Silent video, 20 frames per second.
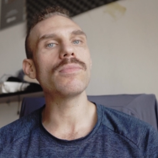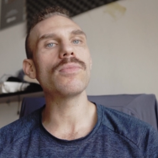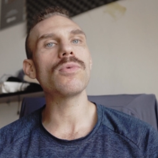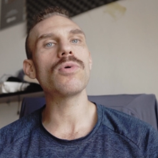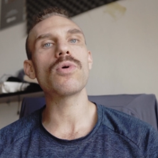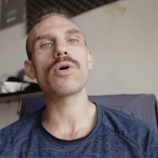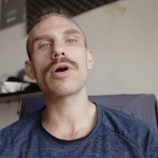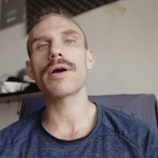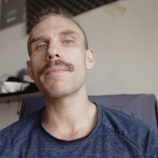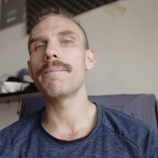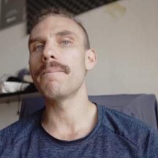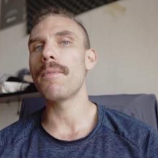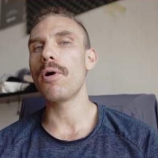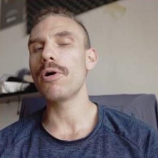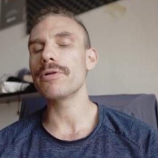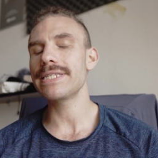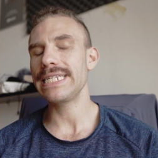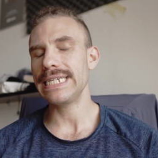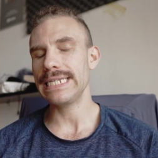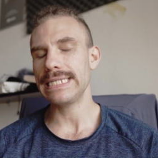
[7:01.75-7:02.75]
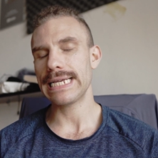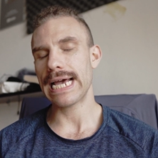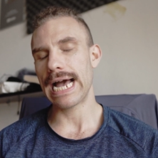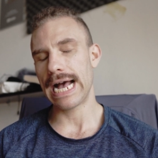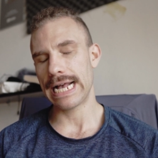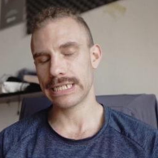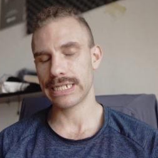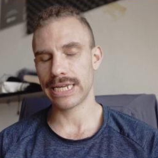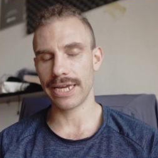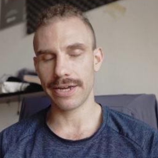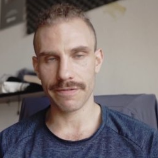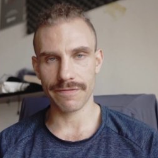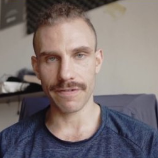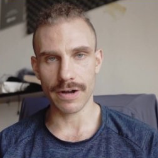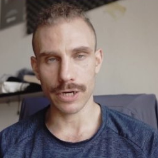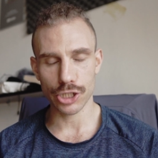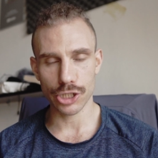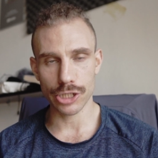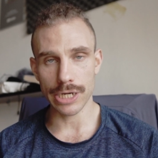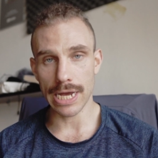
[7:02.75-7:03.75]
more multitasking
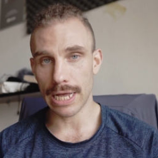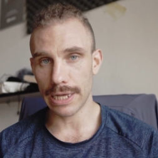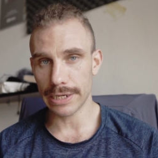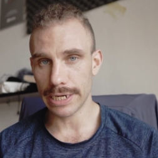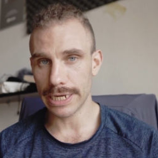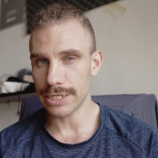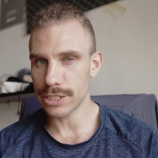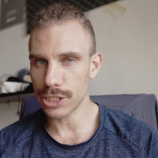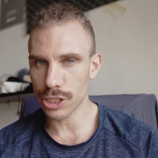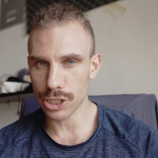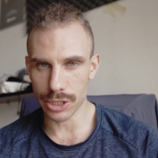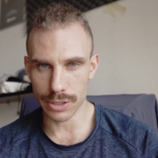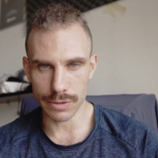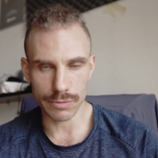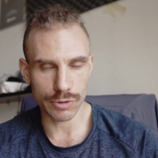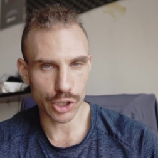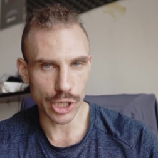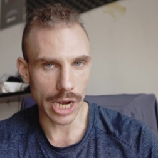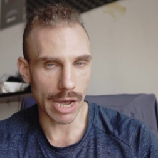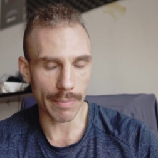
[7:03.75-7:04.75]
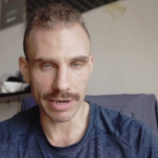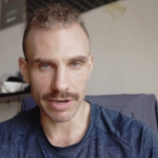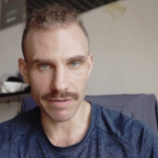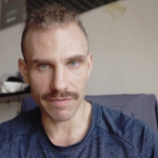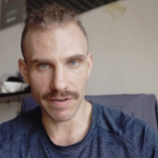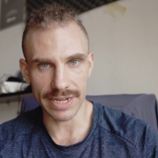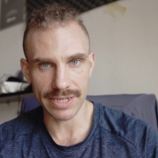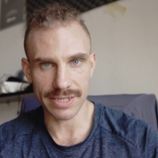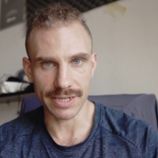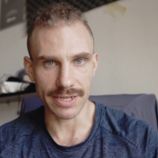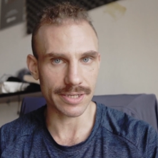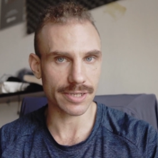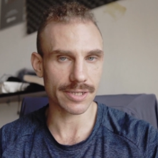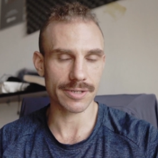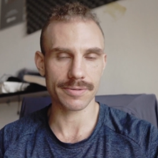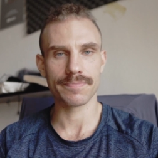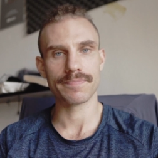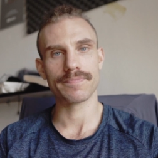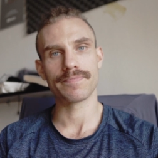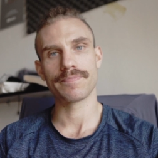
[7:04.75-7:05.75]
functionality to Xiaomi devices.